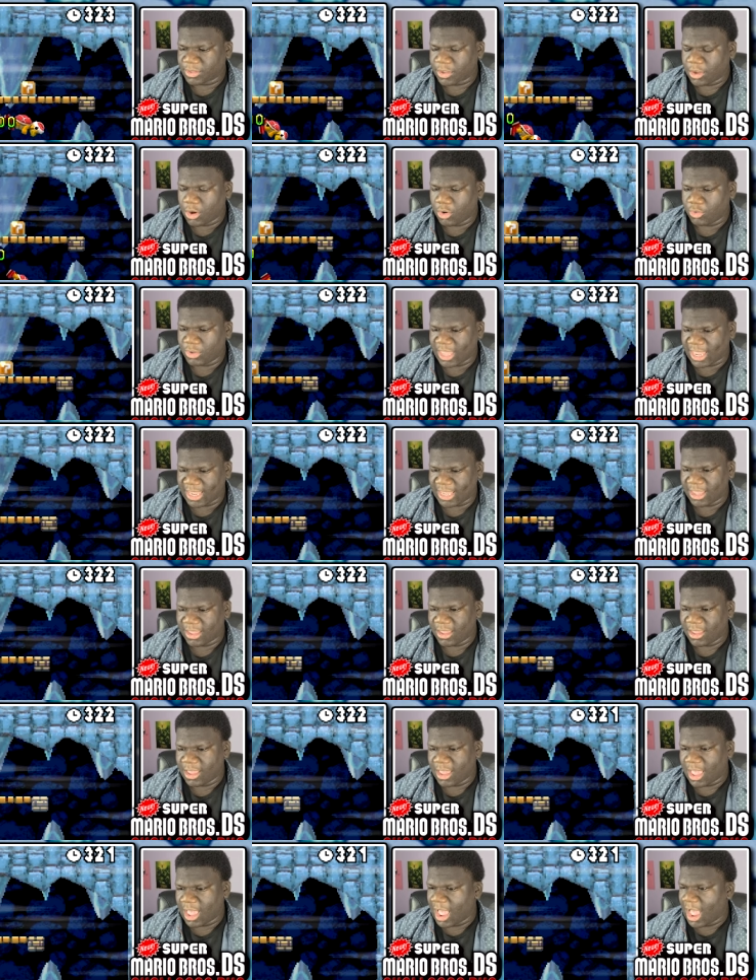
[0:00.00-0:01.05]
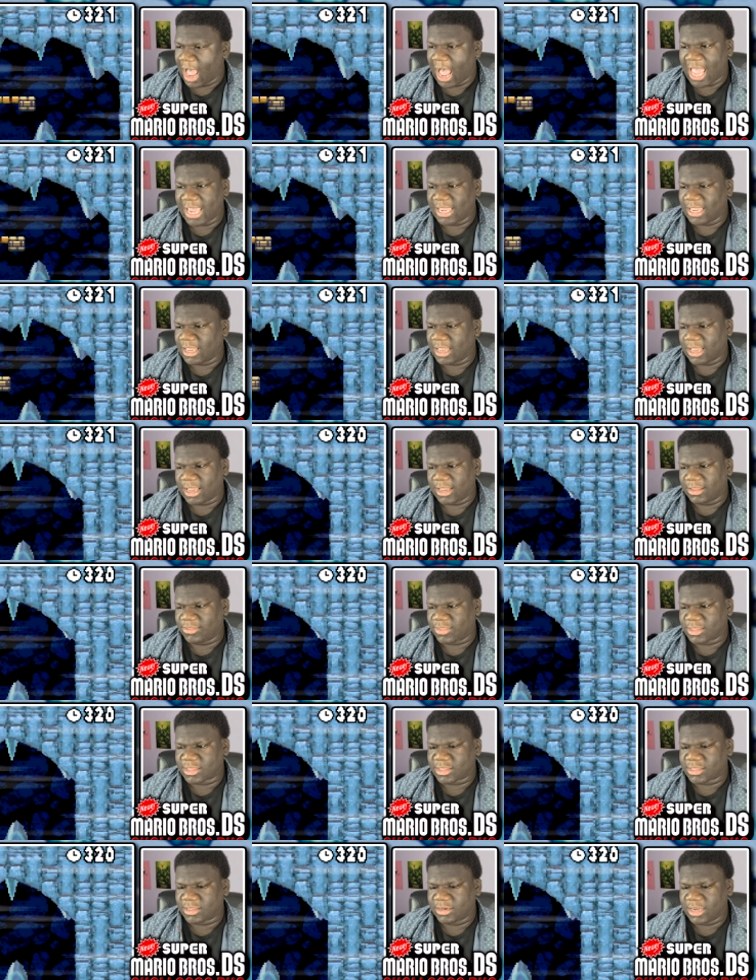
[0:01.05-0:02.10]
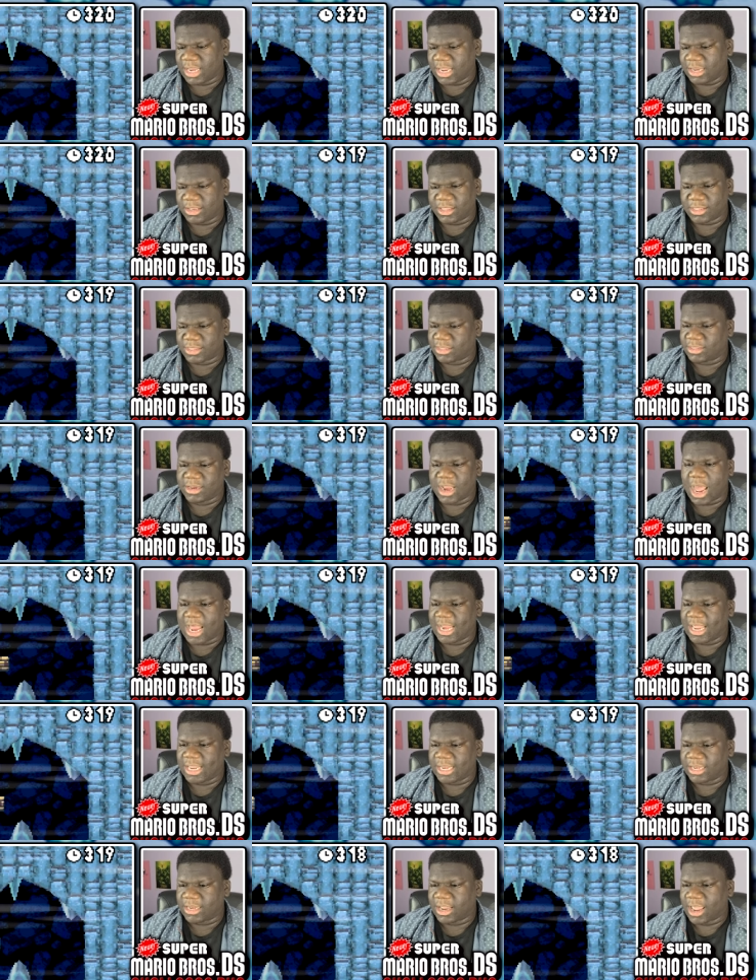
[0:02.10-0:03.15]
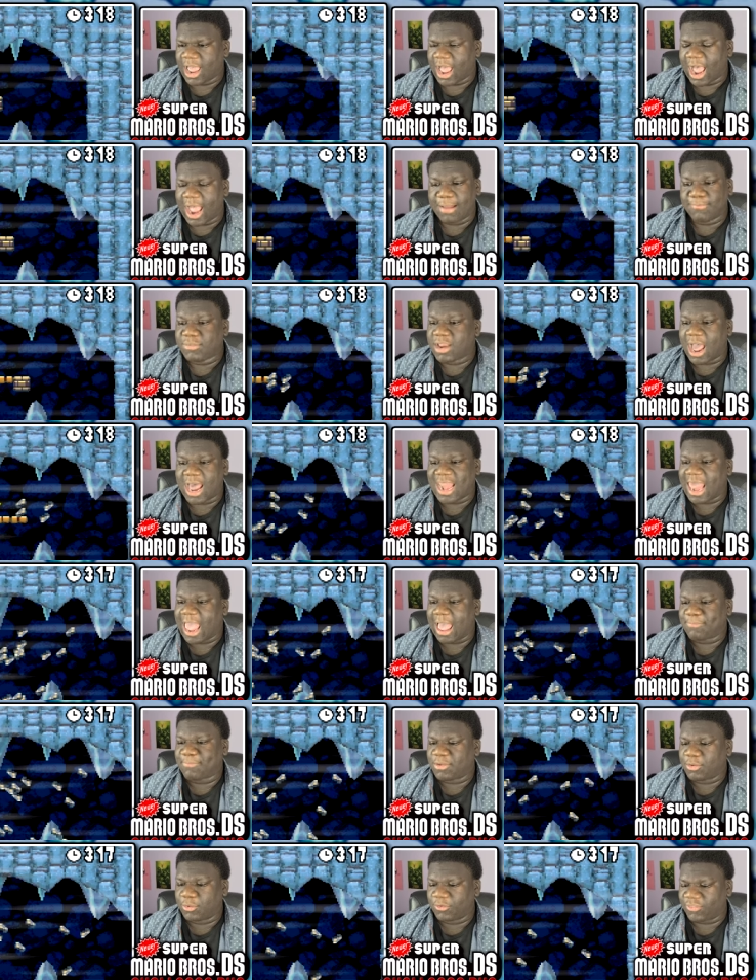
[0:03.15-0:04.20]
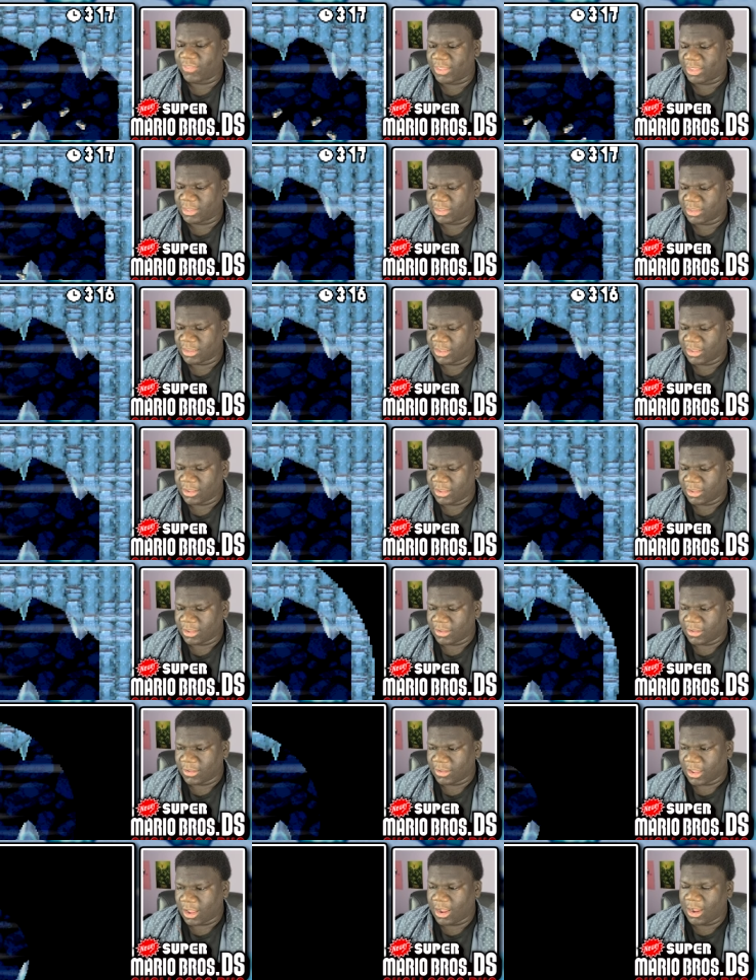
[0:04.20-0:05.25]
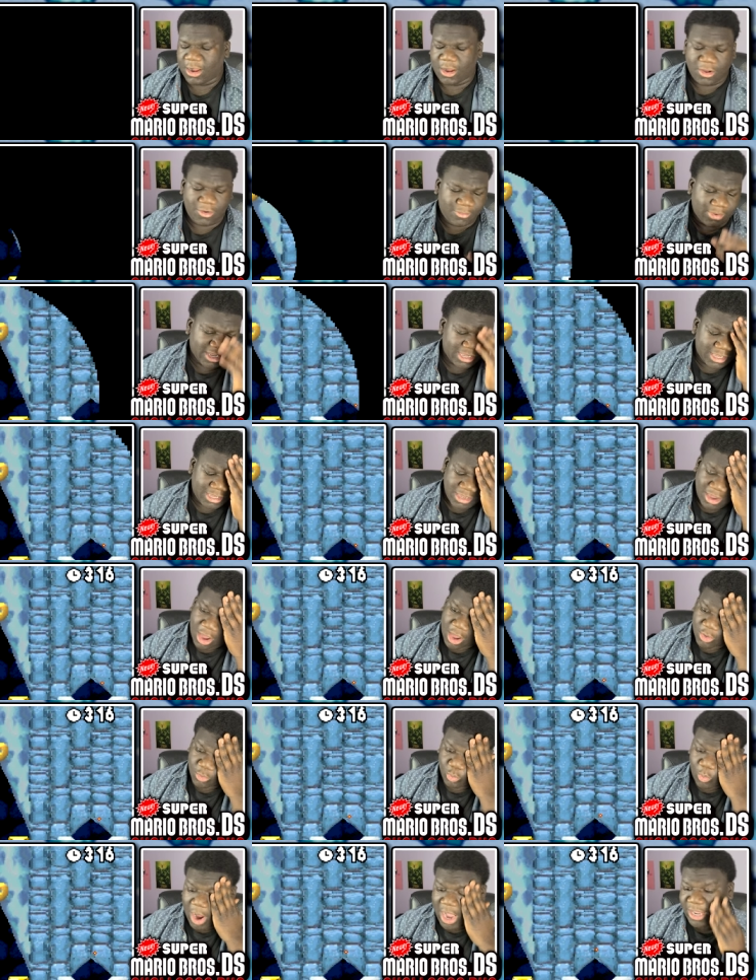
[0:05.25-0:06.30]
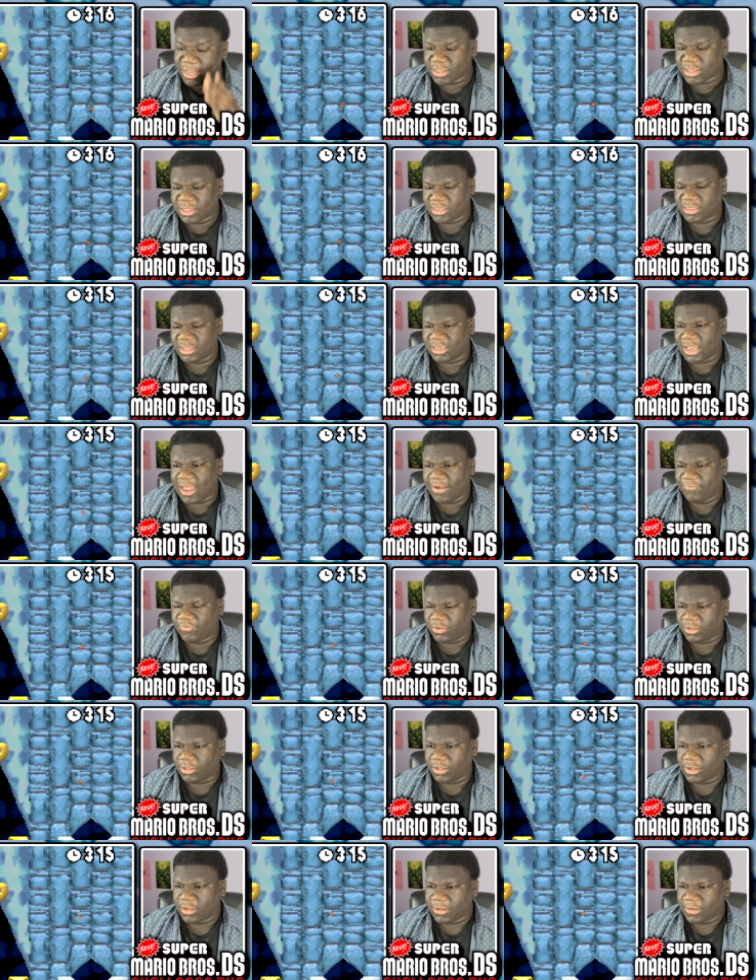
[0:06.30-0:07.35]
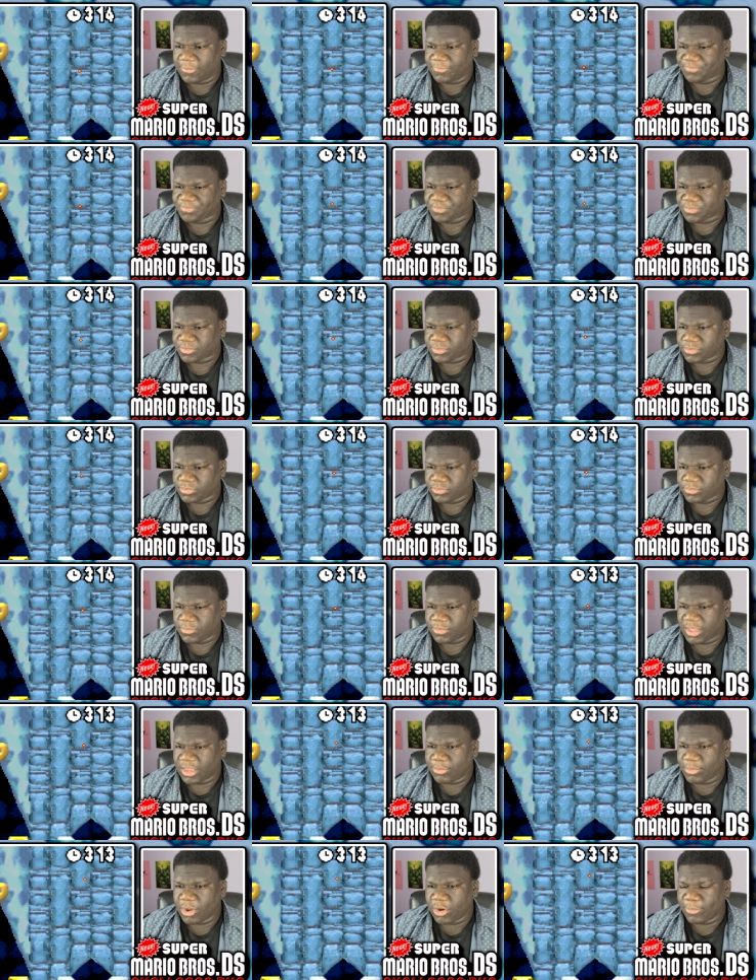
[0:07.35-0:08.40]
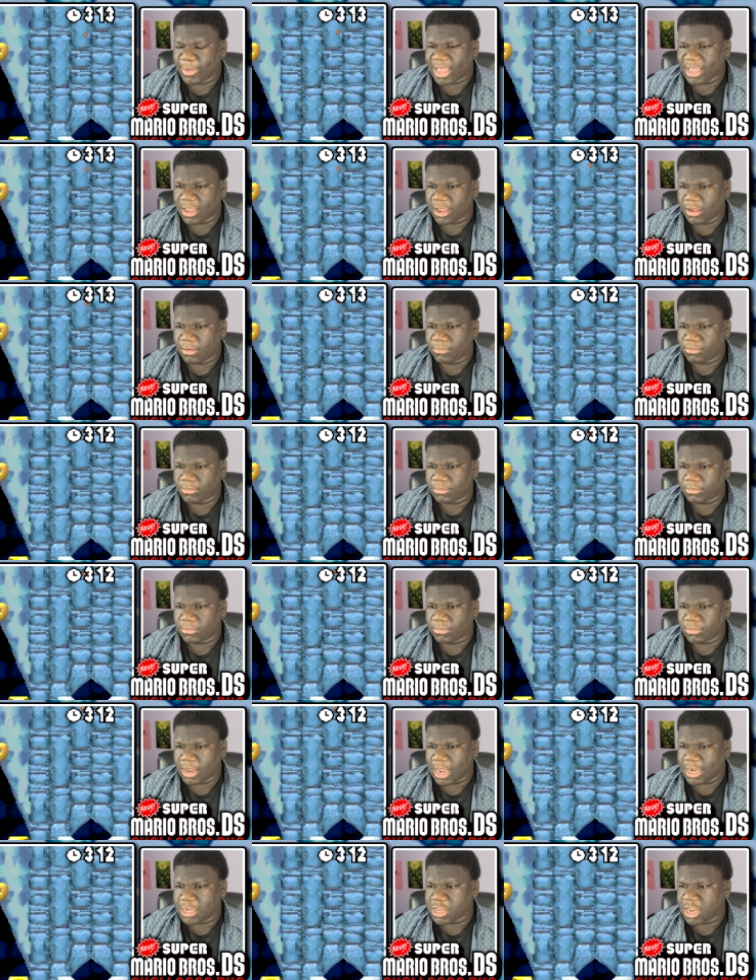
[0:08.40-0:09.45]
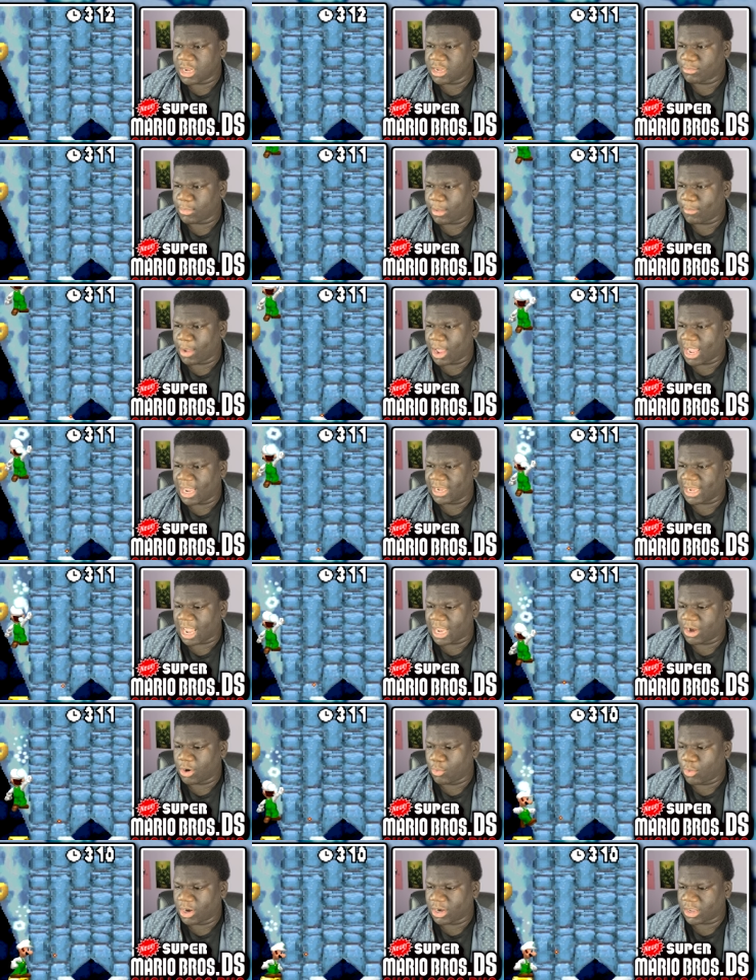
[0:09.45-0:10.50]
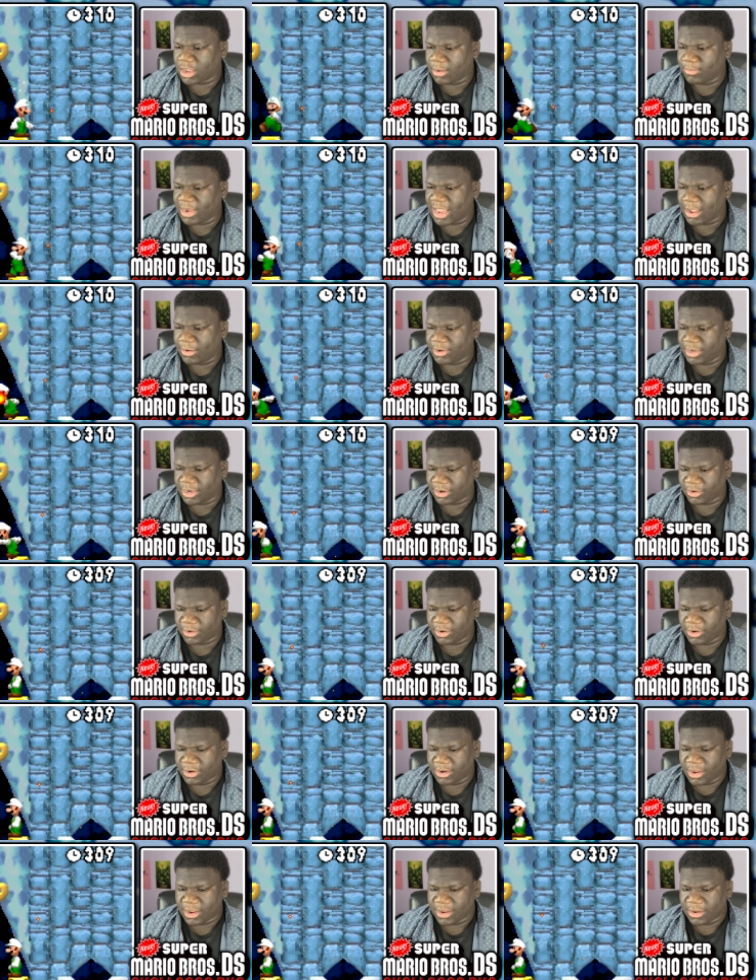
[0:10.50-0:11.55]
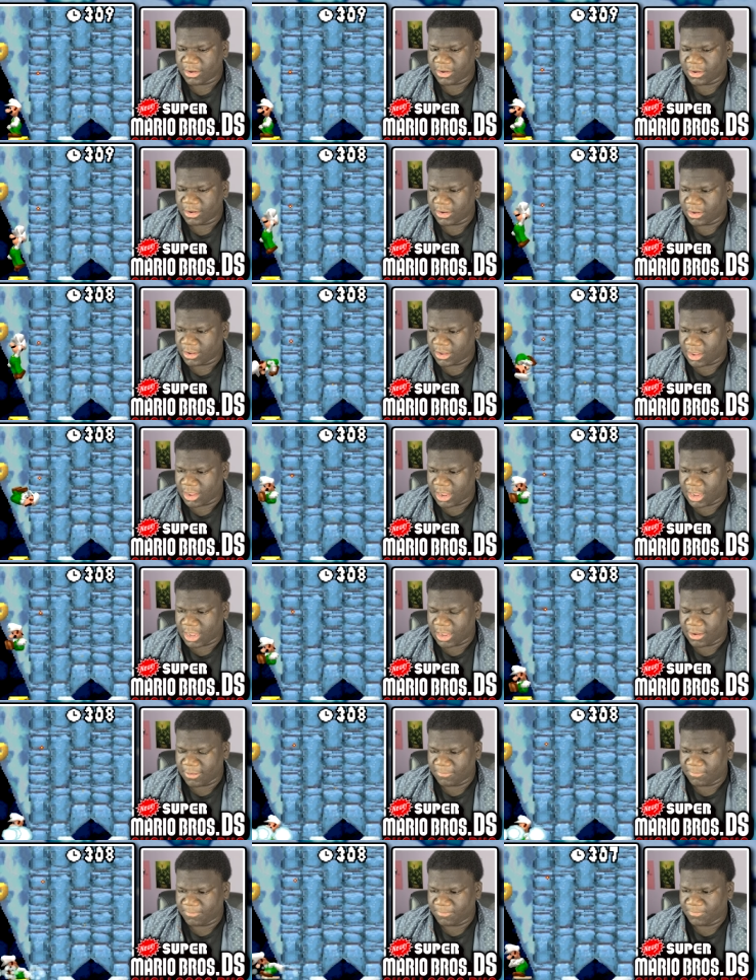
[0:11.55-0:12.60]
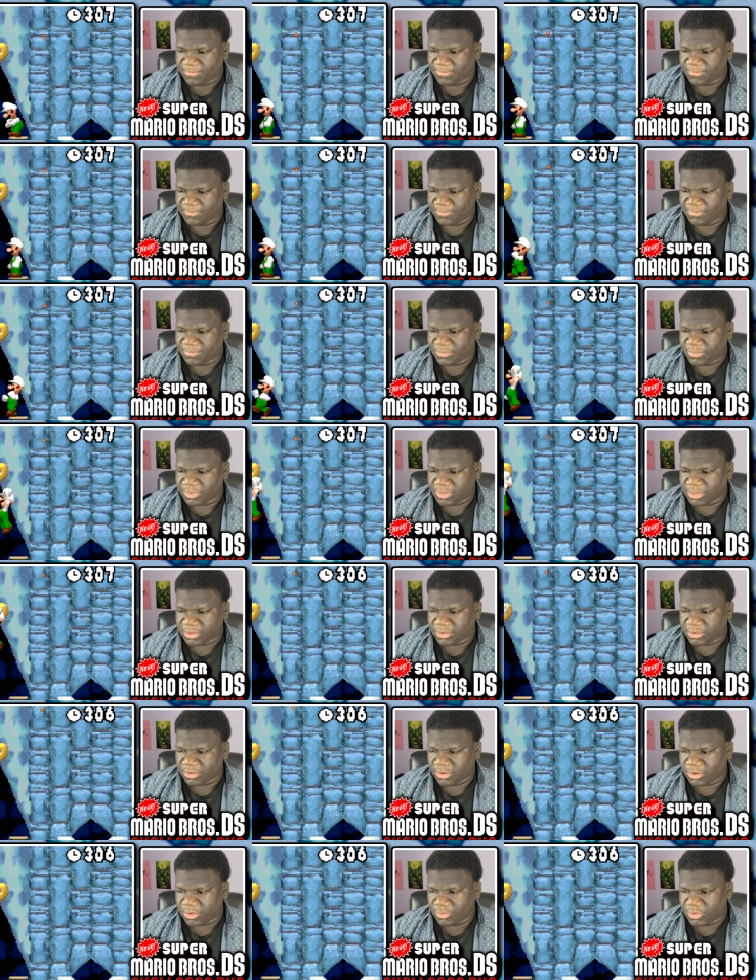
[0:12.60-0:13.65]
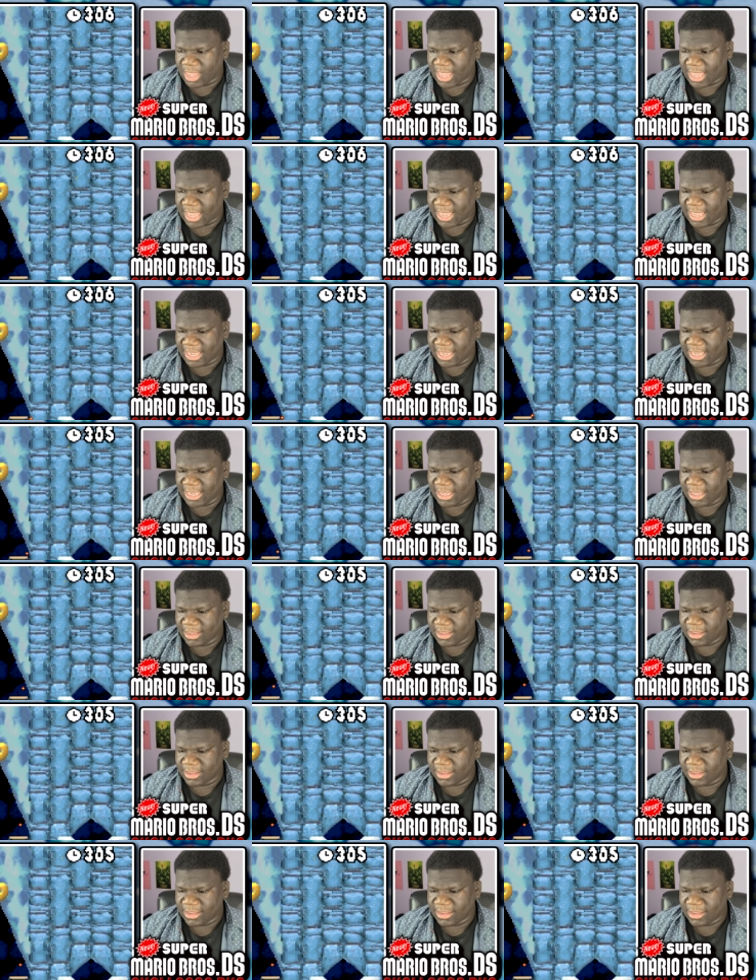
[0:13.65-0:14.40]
Okay. I... This isn't it. This is not it. I'm not happy with this. Oh my god, why is this the level? Can we go back up? I changed my mind. I don't want to come down here. Um, okay.